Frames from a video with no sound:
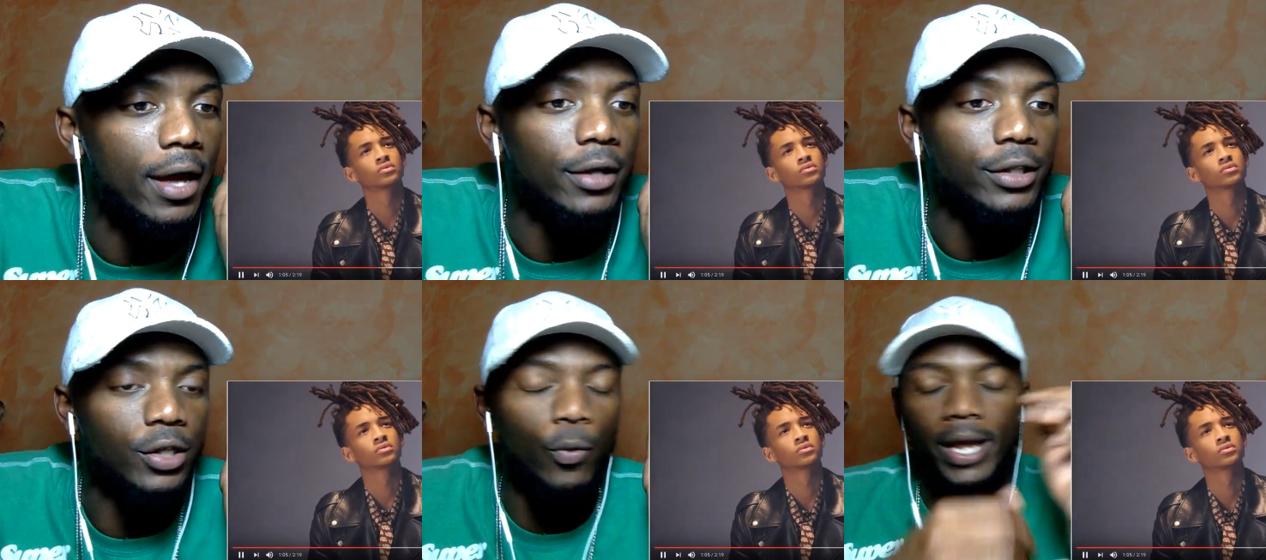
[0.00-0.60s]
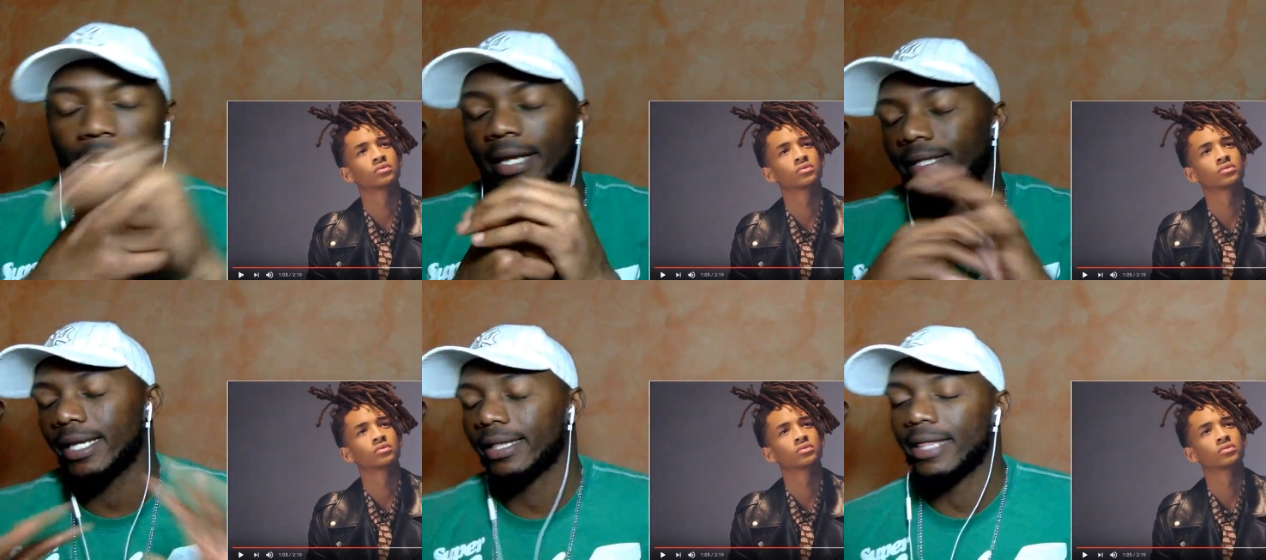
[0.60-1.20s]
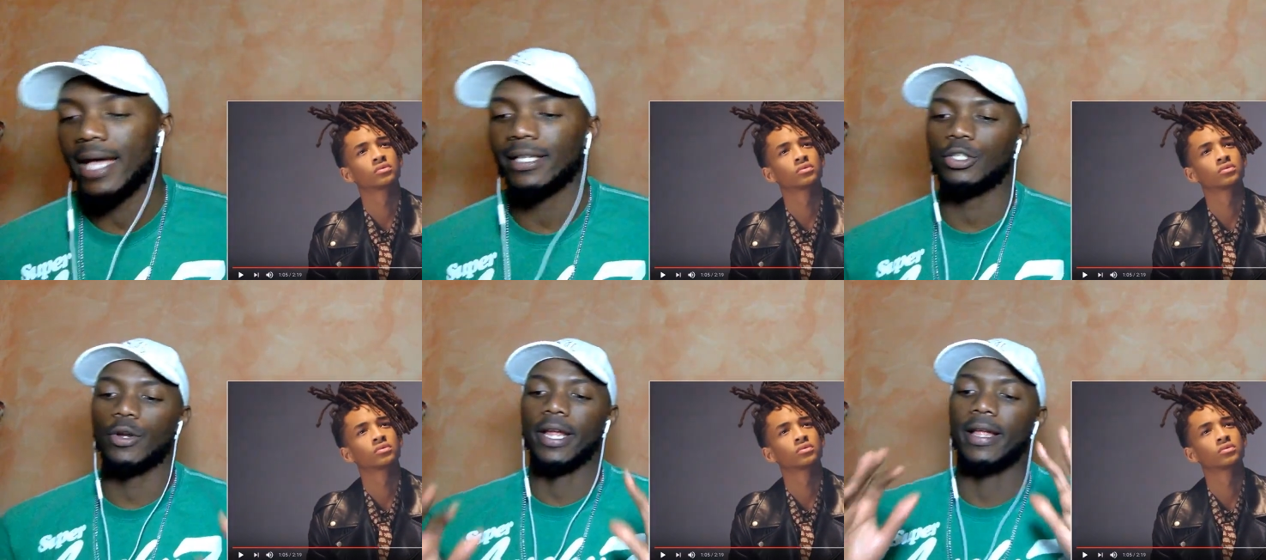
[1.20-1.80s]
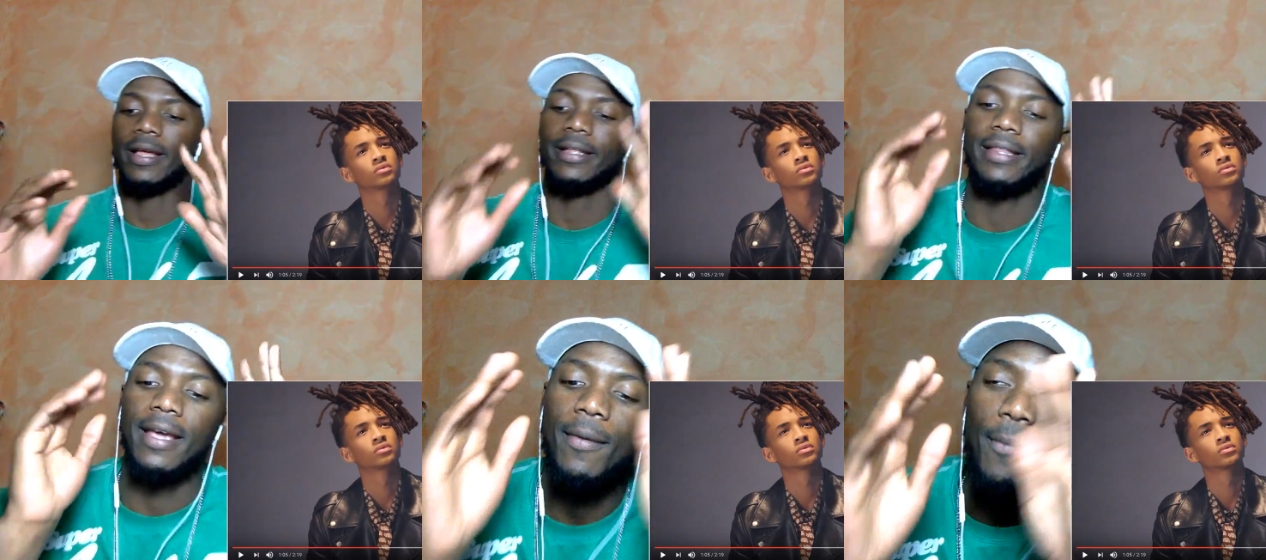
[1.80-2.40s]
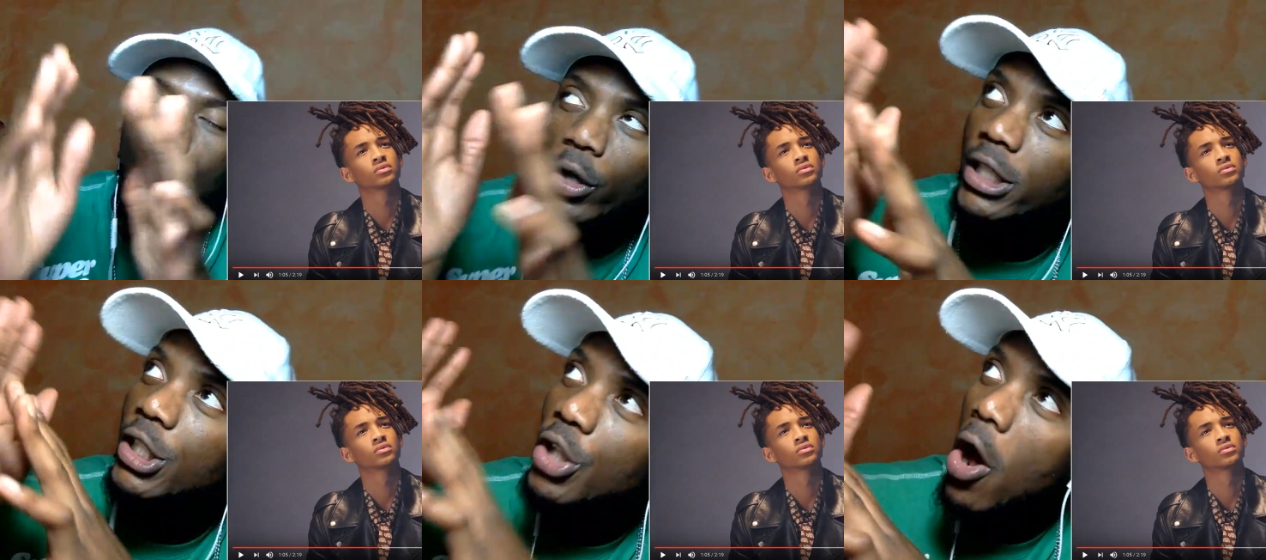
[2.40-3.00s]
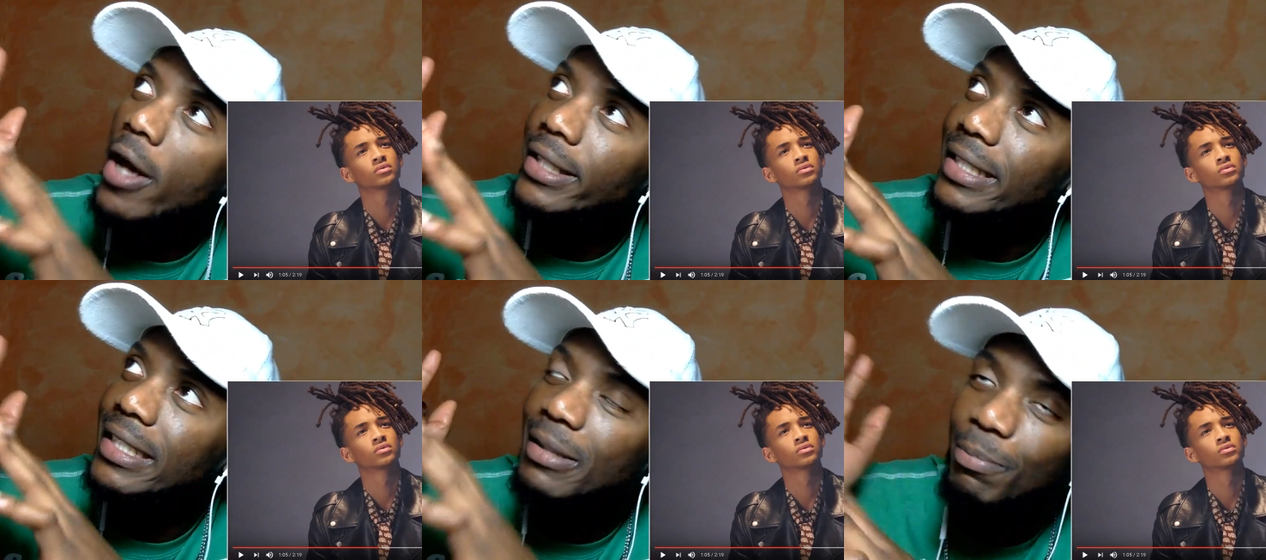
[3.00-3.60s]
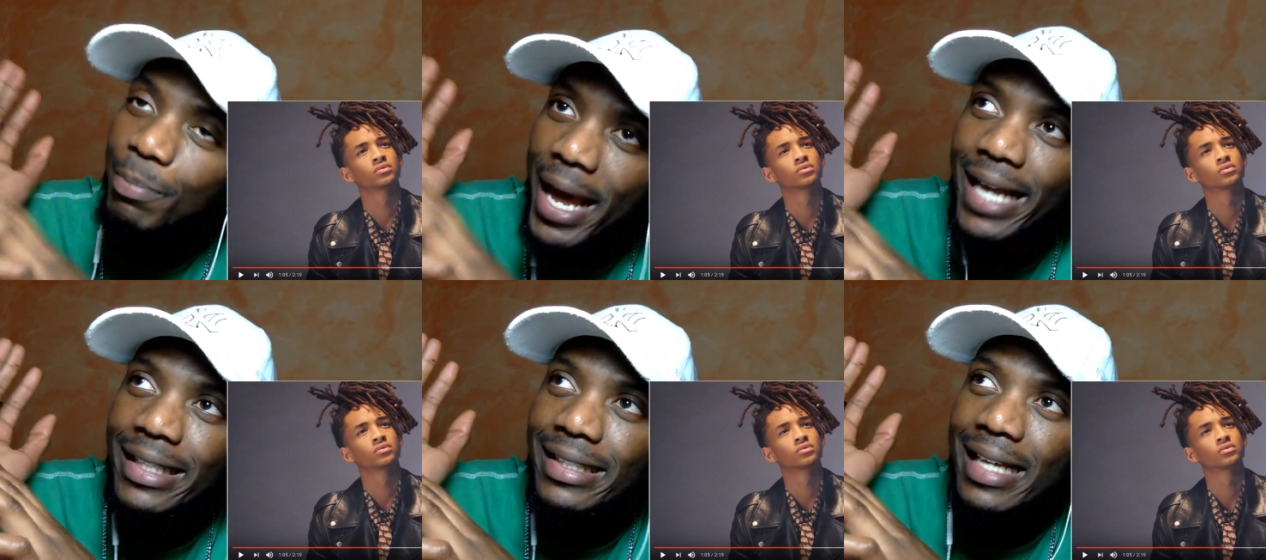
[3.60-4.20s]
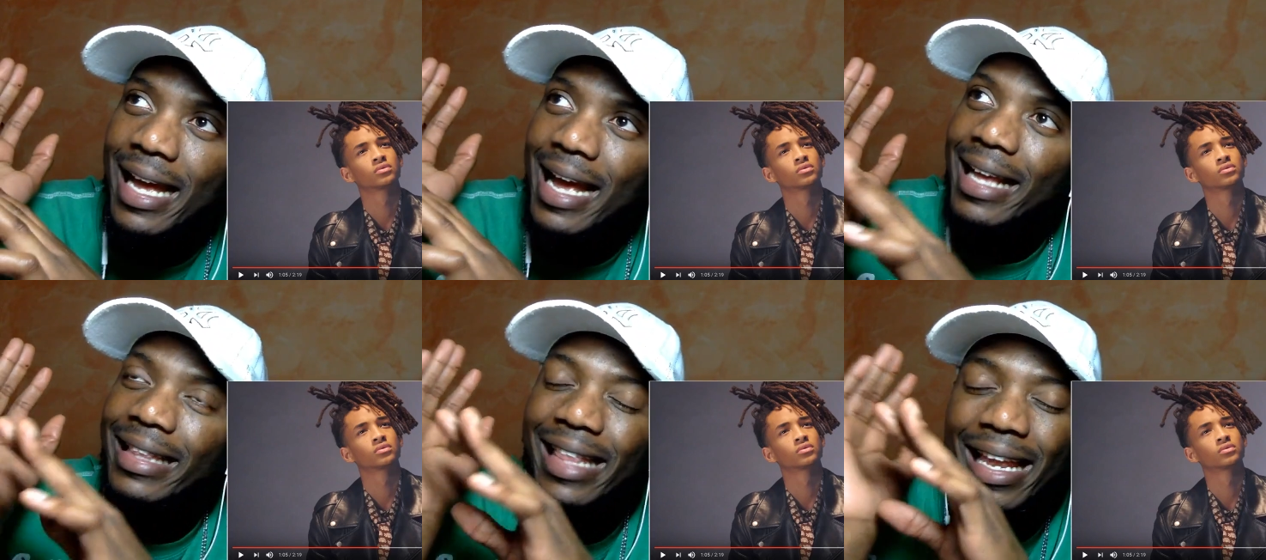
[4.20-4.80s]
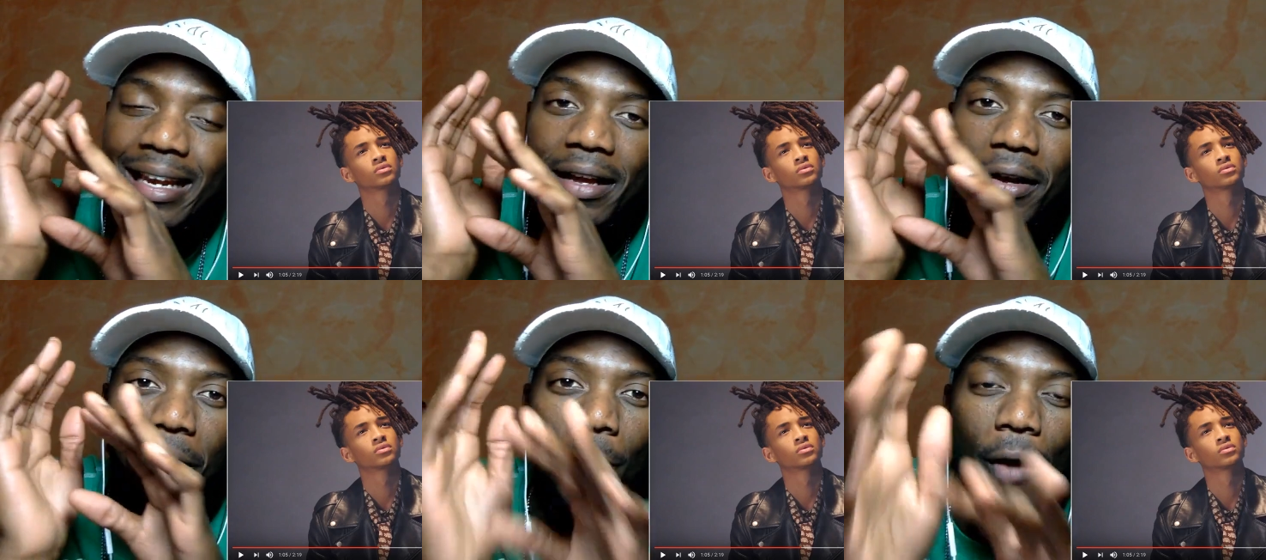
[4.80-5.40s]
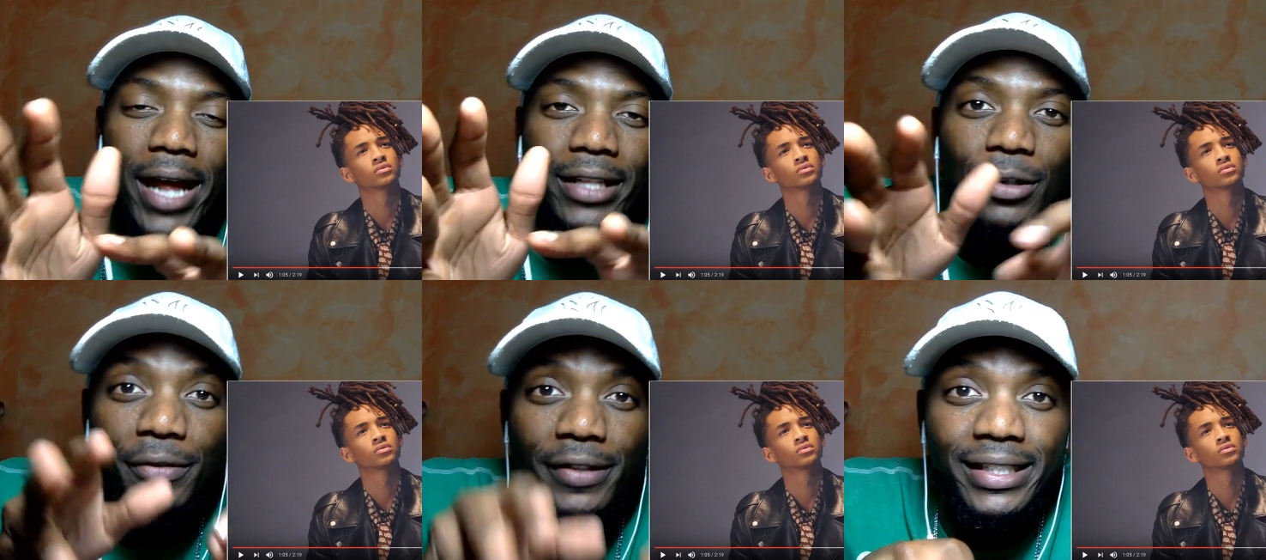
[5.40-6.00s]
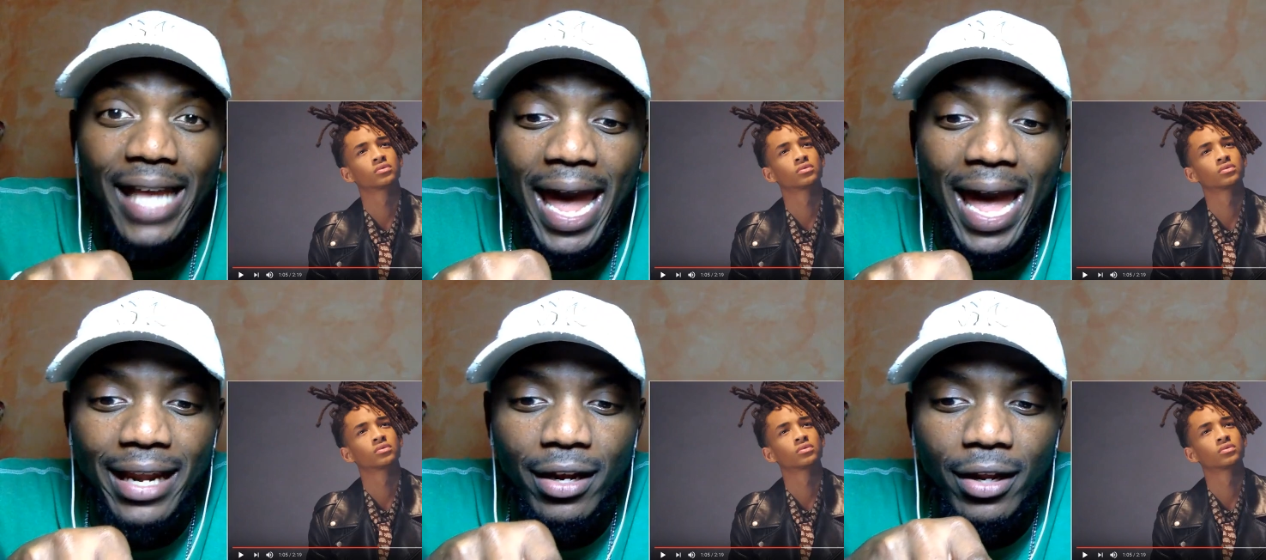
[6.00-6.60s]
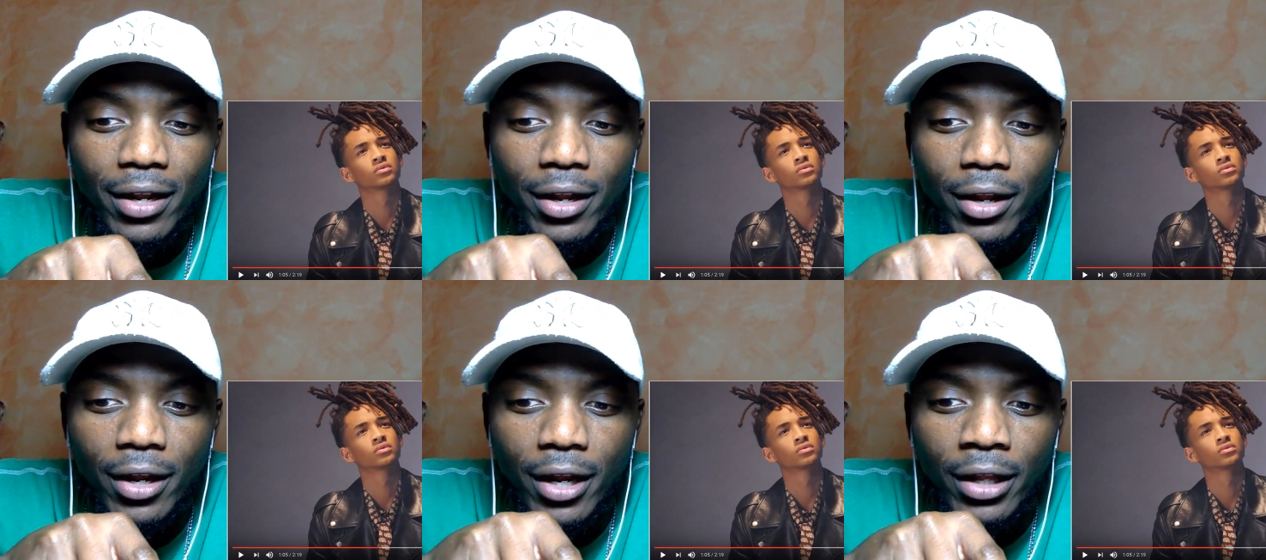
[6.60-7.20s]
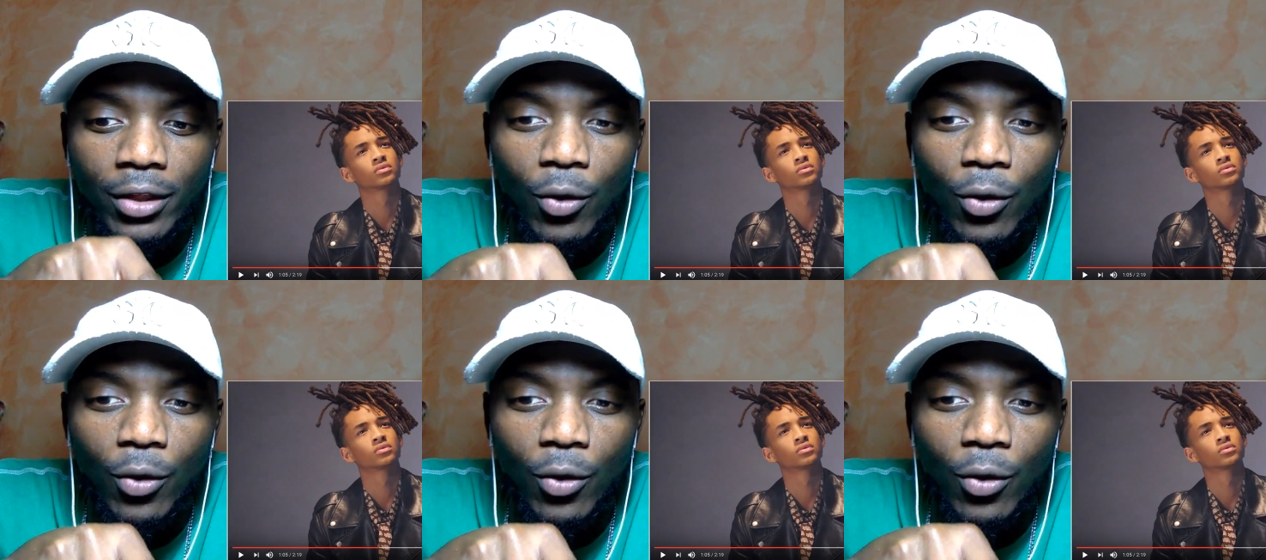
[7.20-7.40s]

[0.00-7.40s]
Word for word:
Speaker 1: of... So wait, let's get that straight. There are more stars in space than grains of sand in the